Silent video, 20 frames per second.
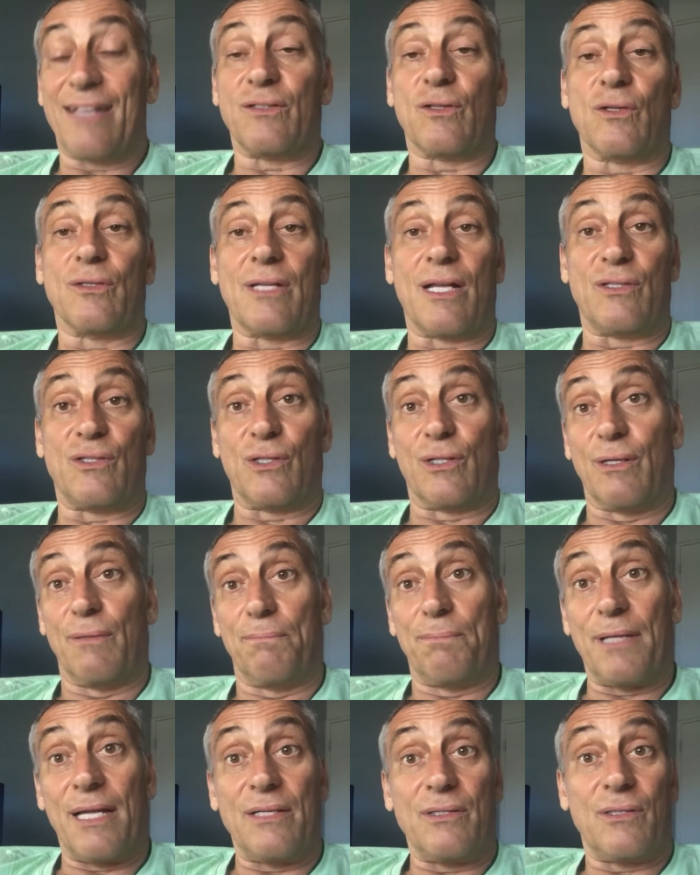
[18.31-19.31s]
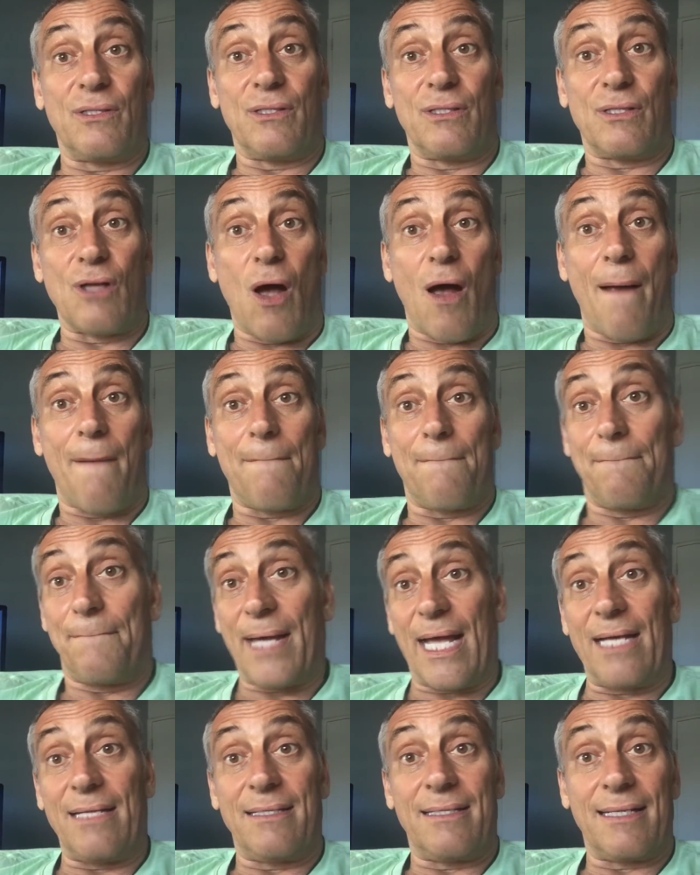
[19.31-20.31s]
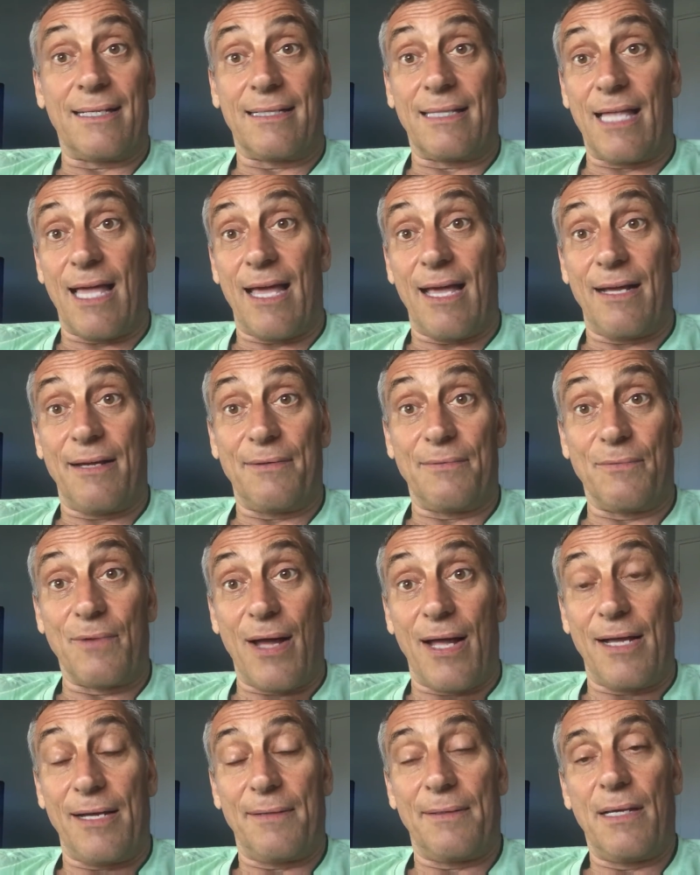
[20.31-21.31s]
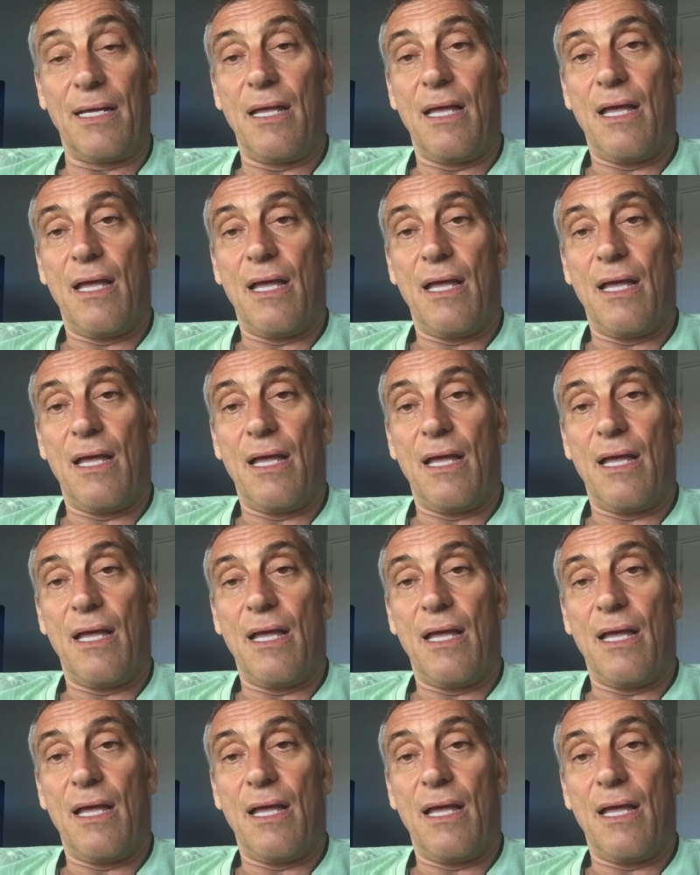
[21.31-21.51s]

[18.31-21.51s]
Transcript: I thought that's a good place to start. Basic thing, right?